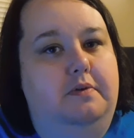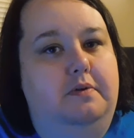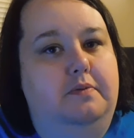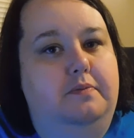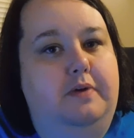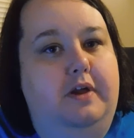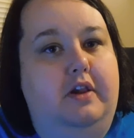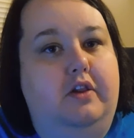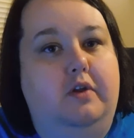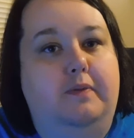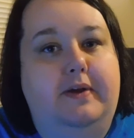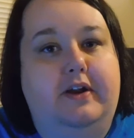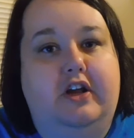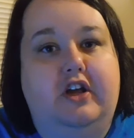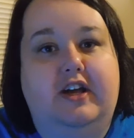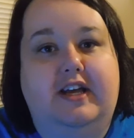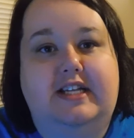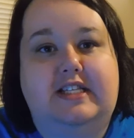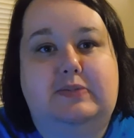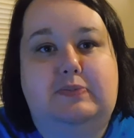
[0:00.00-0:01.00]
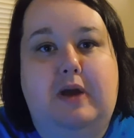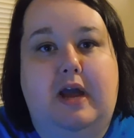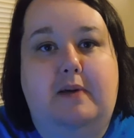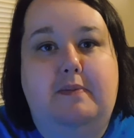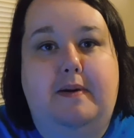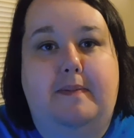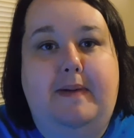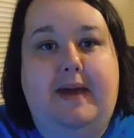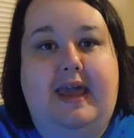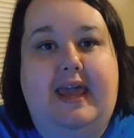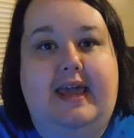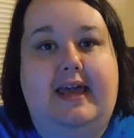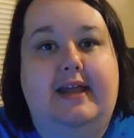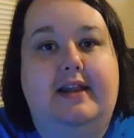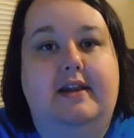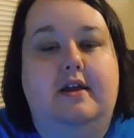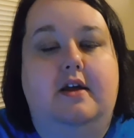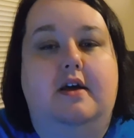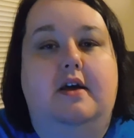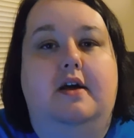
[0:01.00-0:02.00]
put a little bit of cooking spray on my
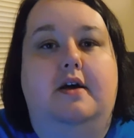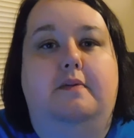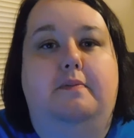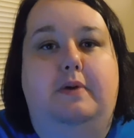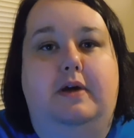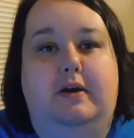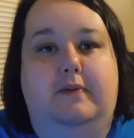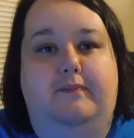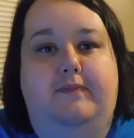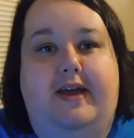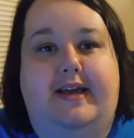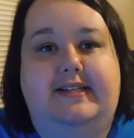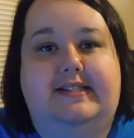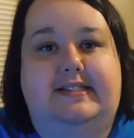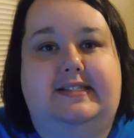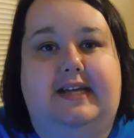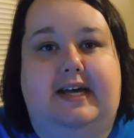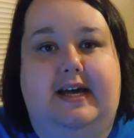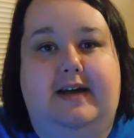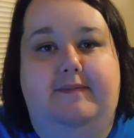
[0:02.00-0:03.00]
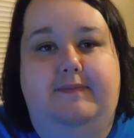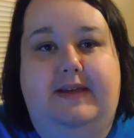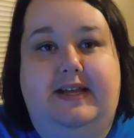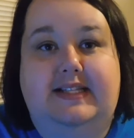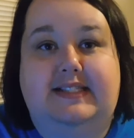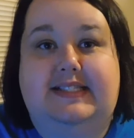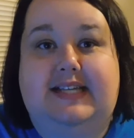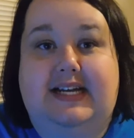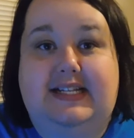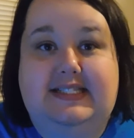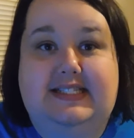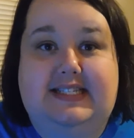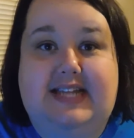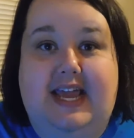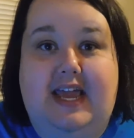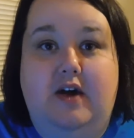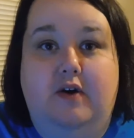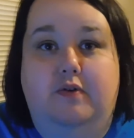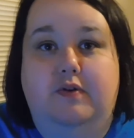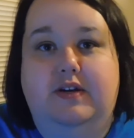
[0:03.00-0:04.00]
pan, put them face, the insides
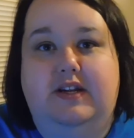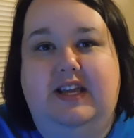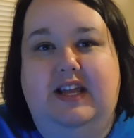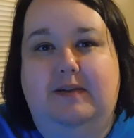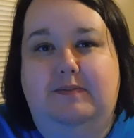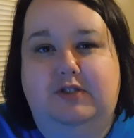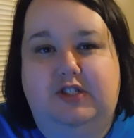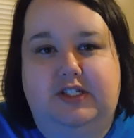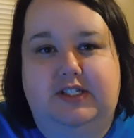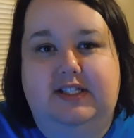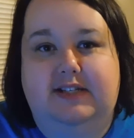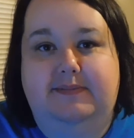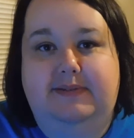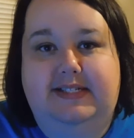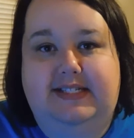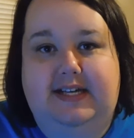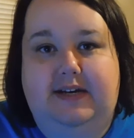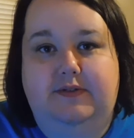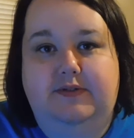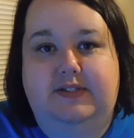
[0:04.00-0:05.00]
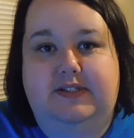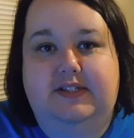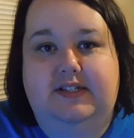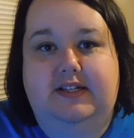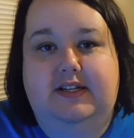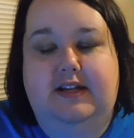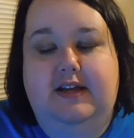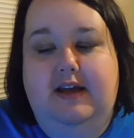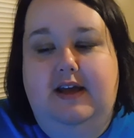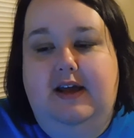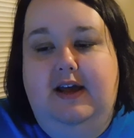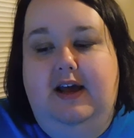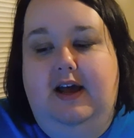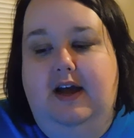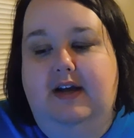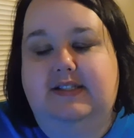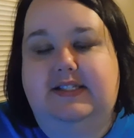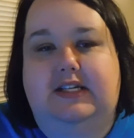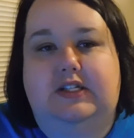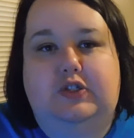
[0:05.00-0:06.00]
down, get them just a little bit toasted,
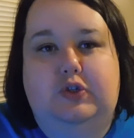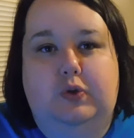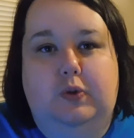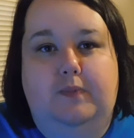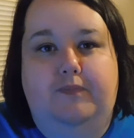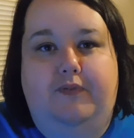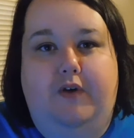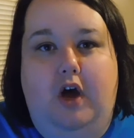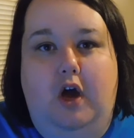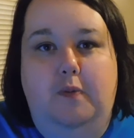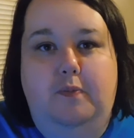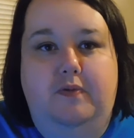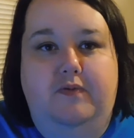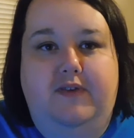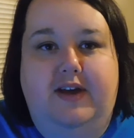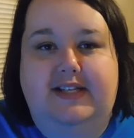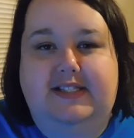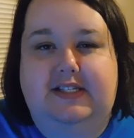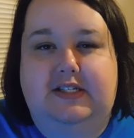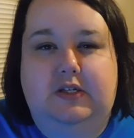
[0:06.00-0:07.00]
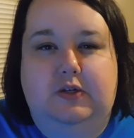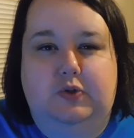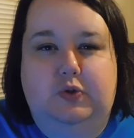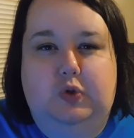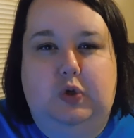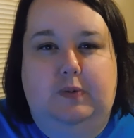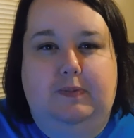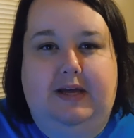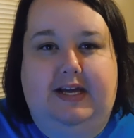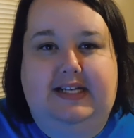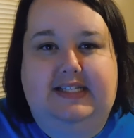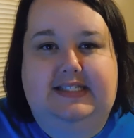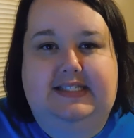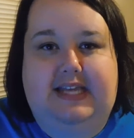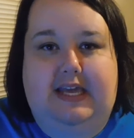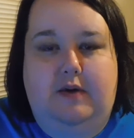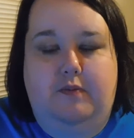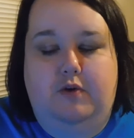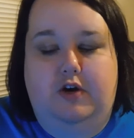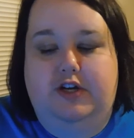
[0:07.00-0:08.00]
because I do them open face, I don't do them like a
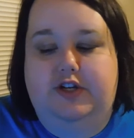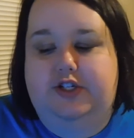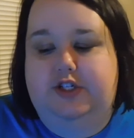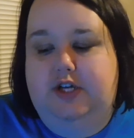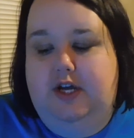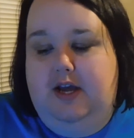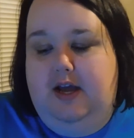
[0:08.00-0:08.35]
sandwich.